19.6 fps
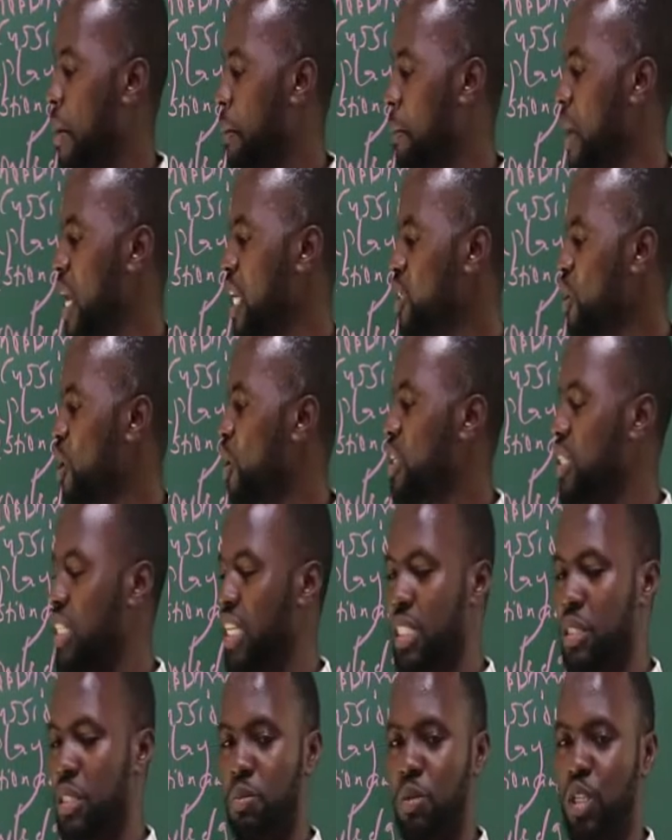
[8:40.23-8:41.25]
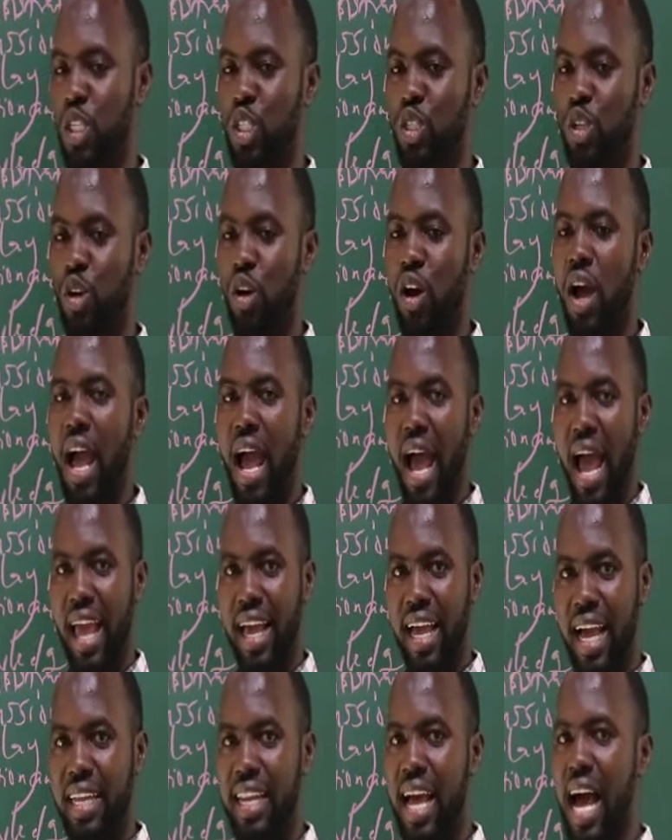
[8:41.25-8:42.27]
based on this picture, I
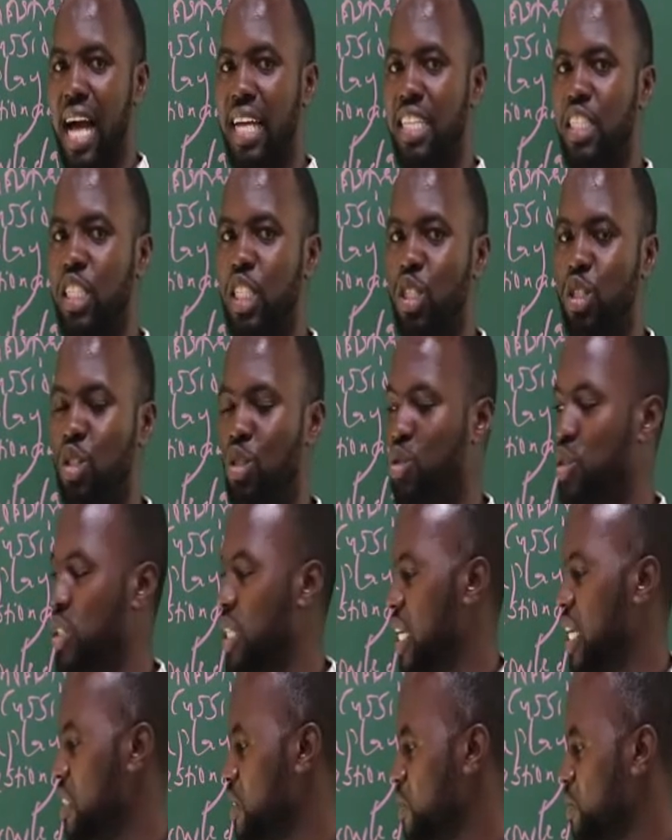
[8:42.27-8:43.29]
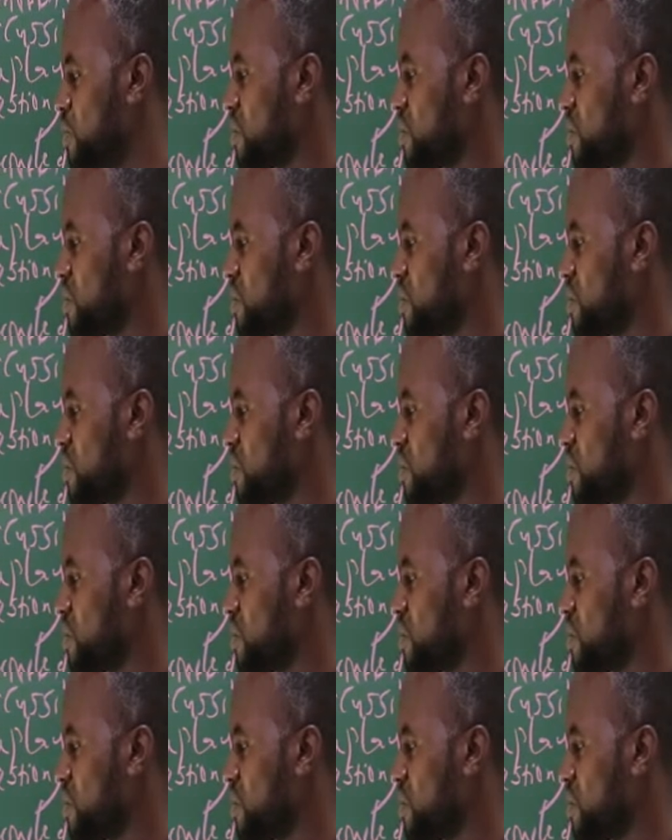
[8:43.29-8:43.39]
can ask the student